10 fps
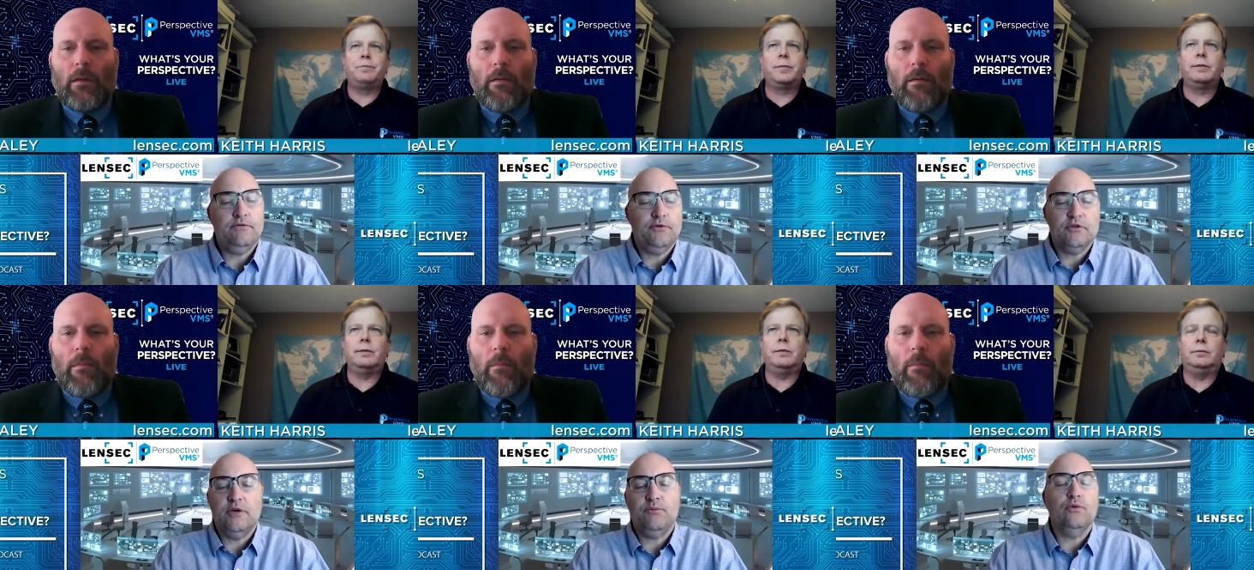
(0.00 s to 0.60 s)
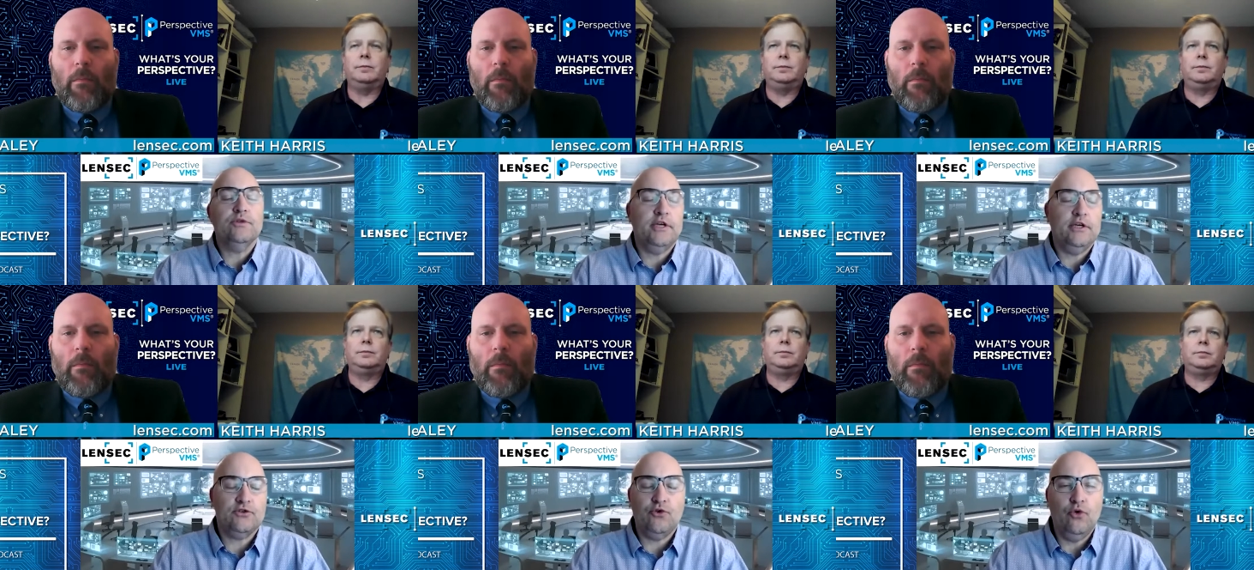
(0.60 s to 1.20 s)
Speaker 1: for example, we'll say a
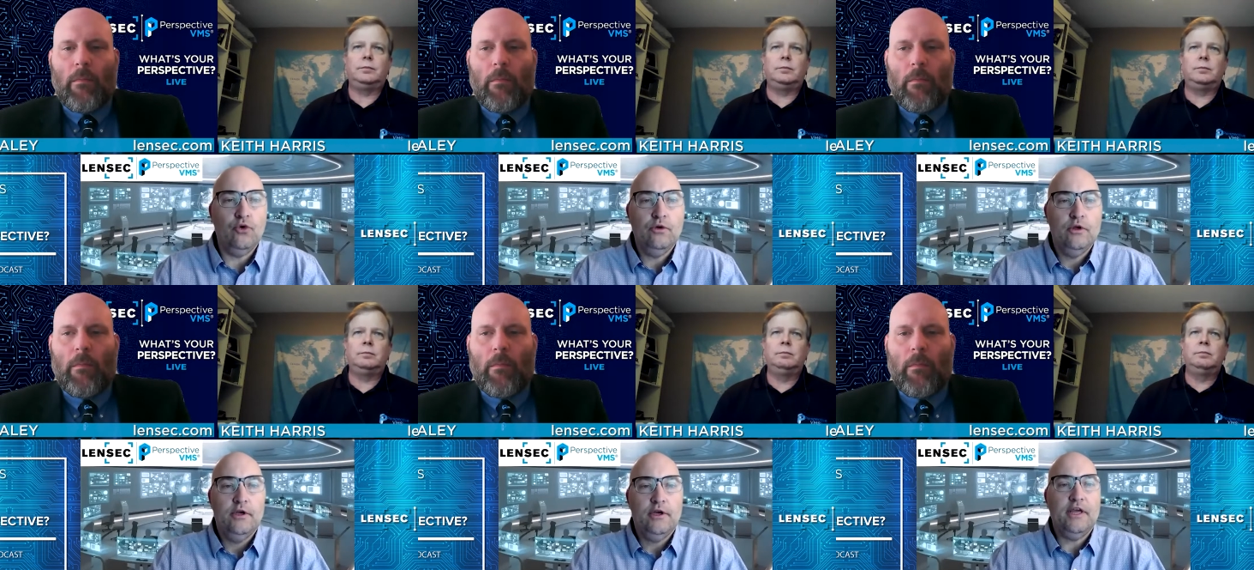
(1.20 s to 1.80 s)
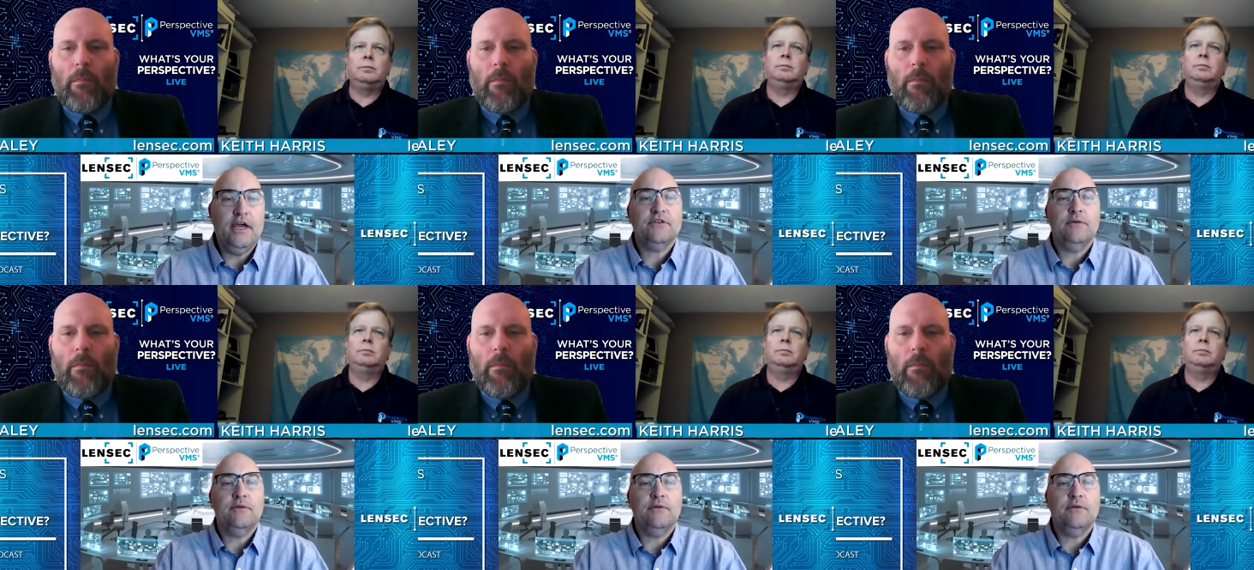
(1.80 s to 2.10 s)
school, and they have some